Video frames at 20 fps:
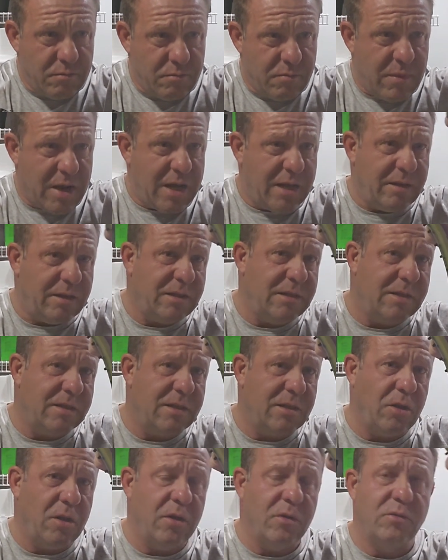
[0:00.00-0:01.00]
Man, this is
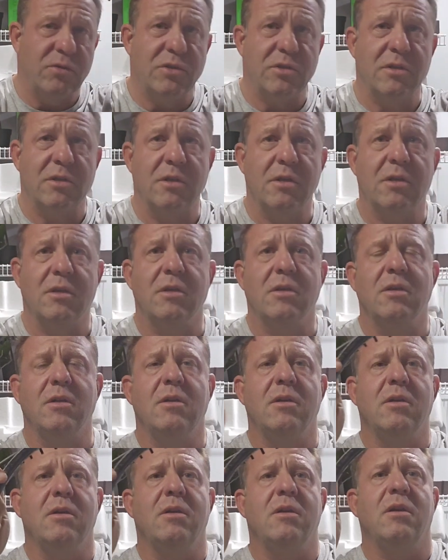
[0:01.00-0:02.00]
close.
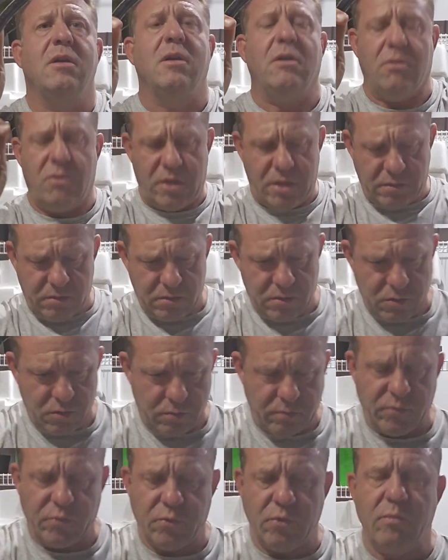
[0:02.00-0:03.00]
All right.
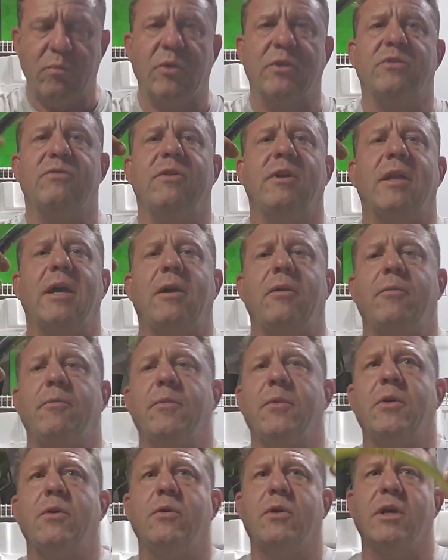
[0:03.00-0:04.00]
Oh, throat bridge fell out.
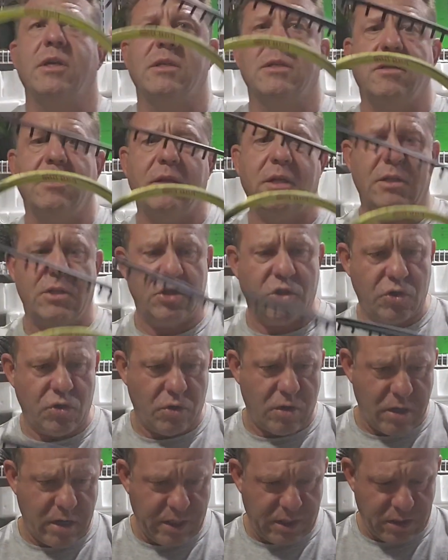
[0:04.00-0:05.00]
Okay, so let's
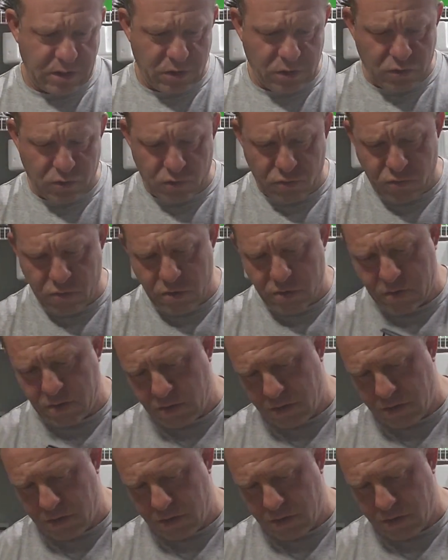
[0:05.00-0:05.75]
try to,